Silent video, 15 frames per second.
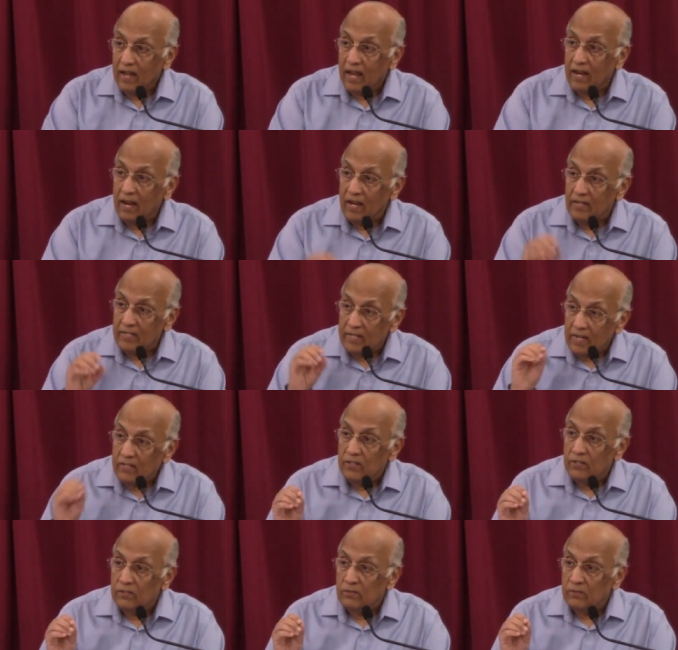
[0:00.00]
And i tell
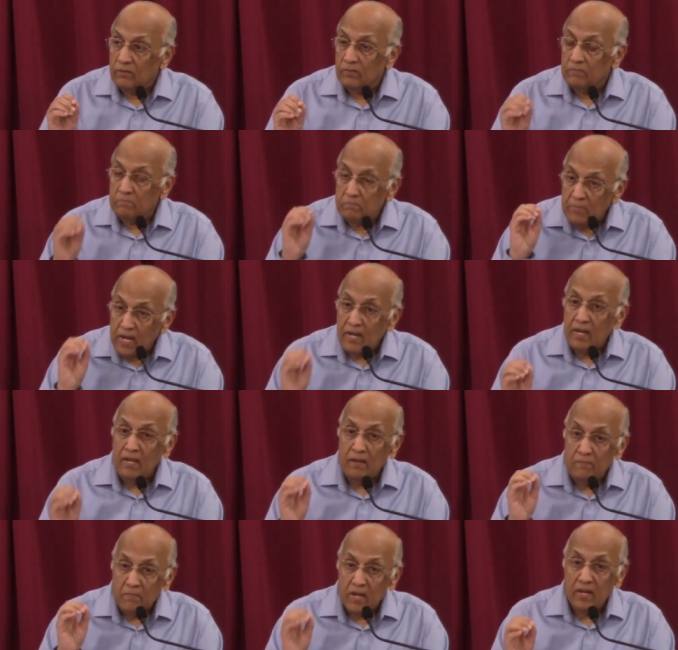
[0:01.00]
you,
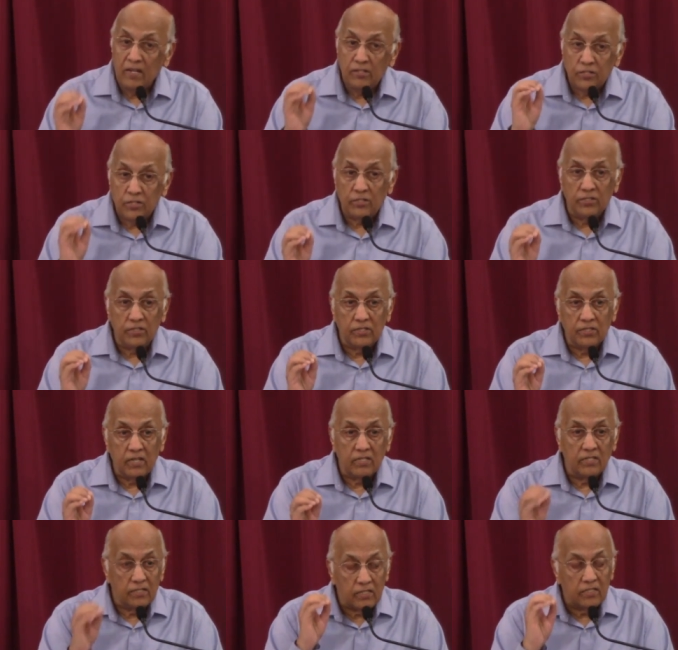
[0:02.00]
many, many churches
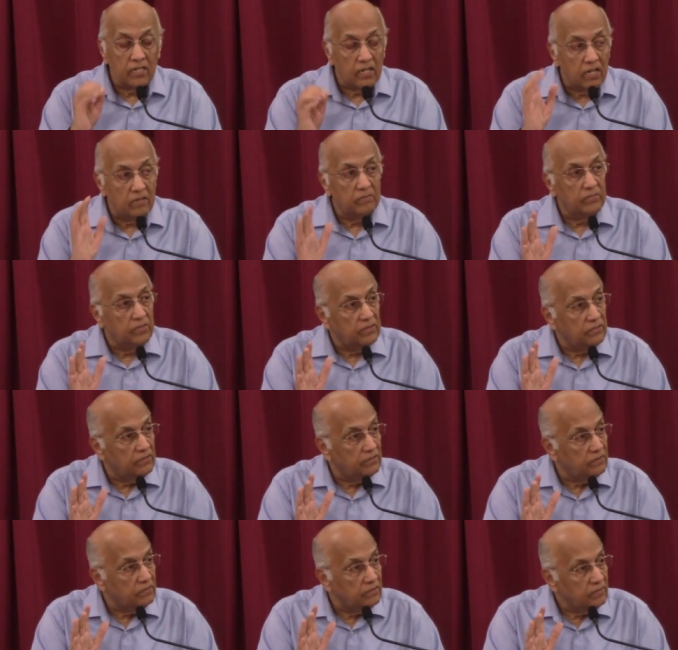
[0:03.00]
are just
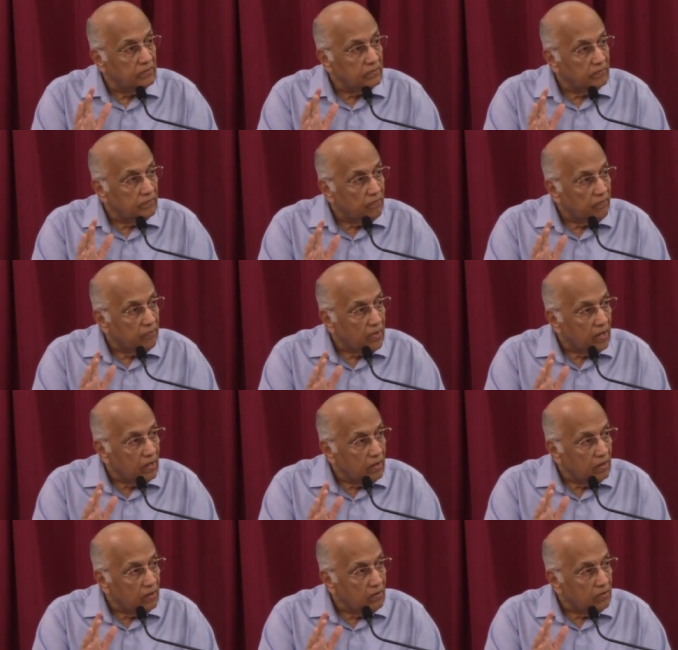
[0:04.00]
clubs.
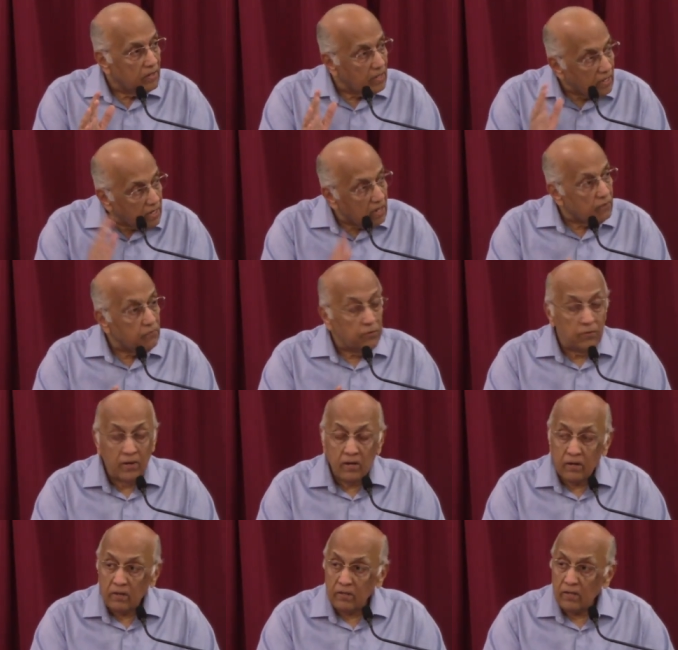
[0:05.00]
But they care for
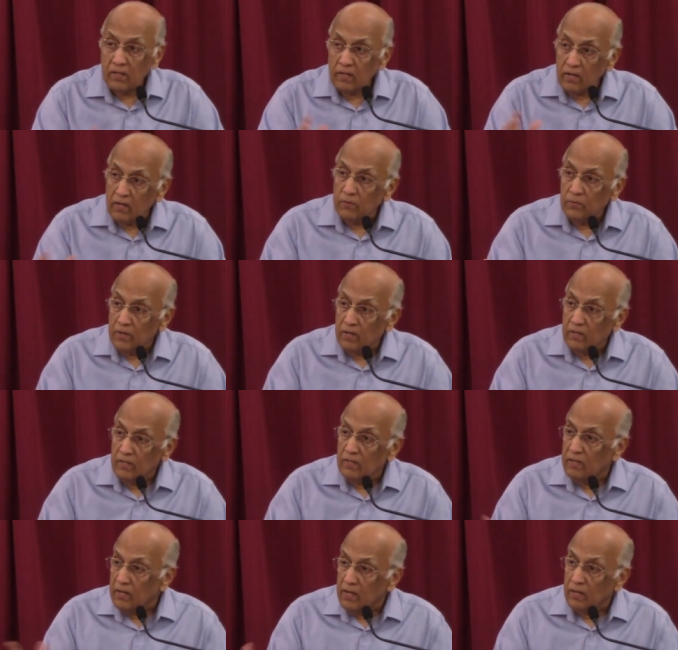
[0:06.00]
one another, they love one
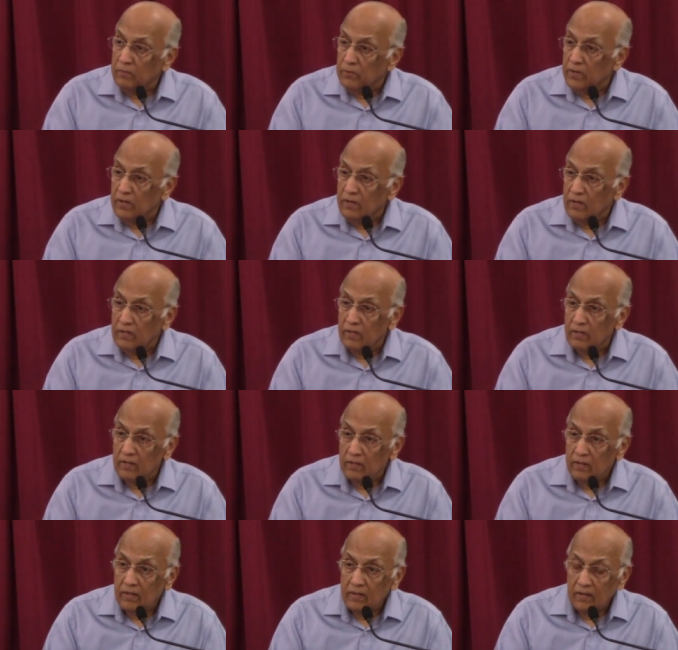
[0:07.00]
another, they help one
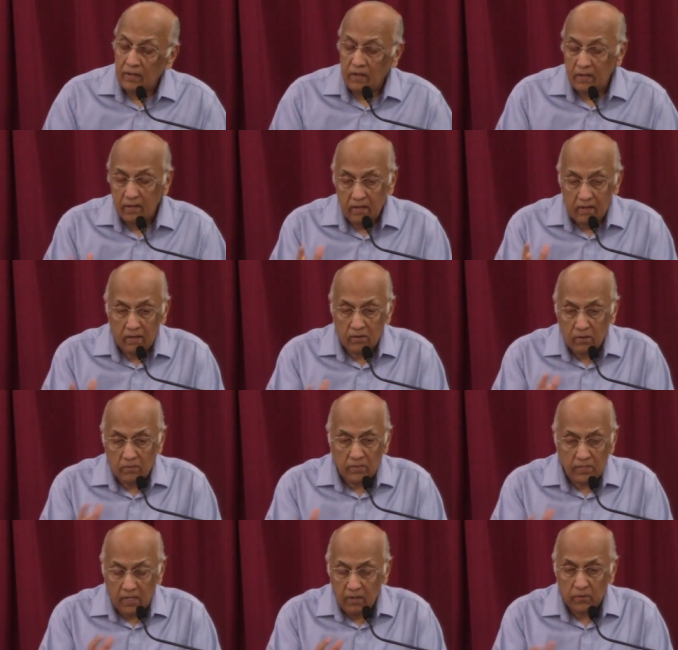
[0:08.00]
another, and they're
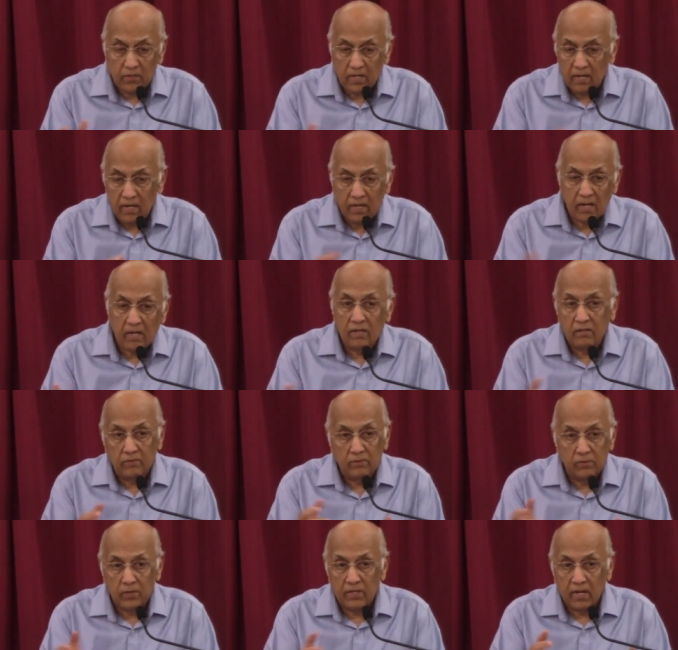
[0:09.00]
always thinking, what can I get out of
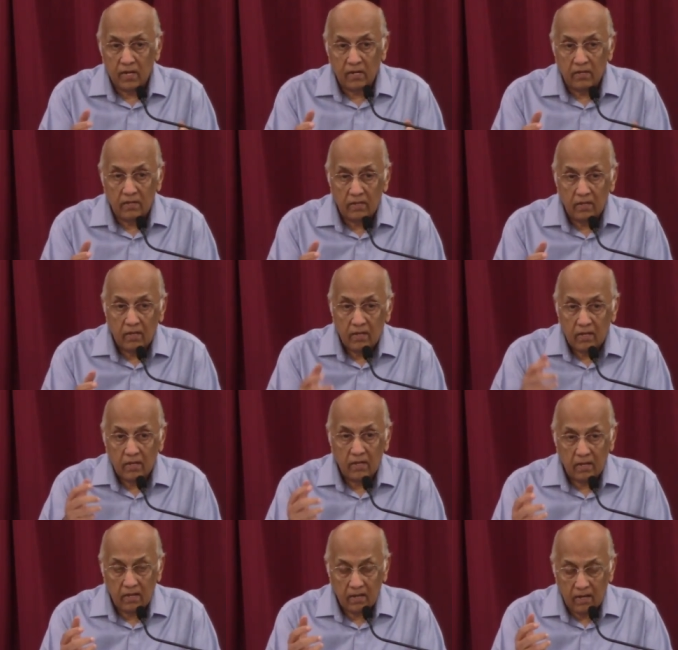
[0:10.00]
it? What can I get?
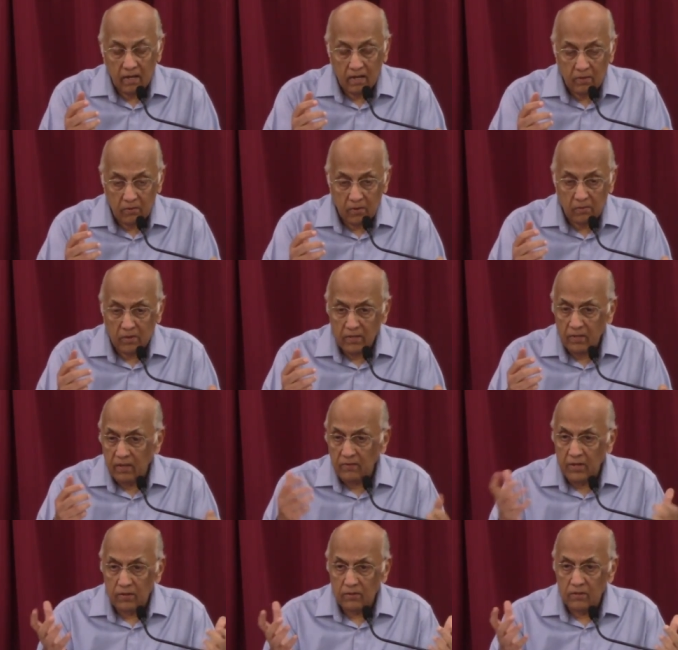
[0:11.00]
And what about
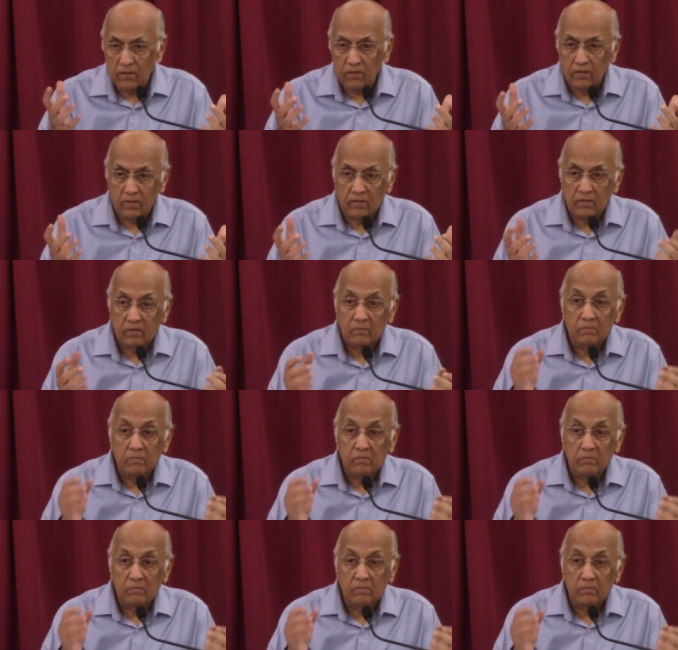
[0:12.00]
giving to the Lord?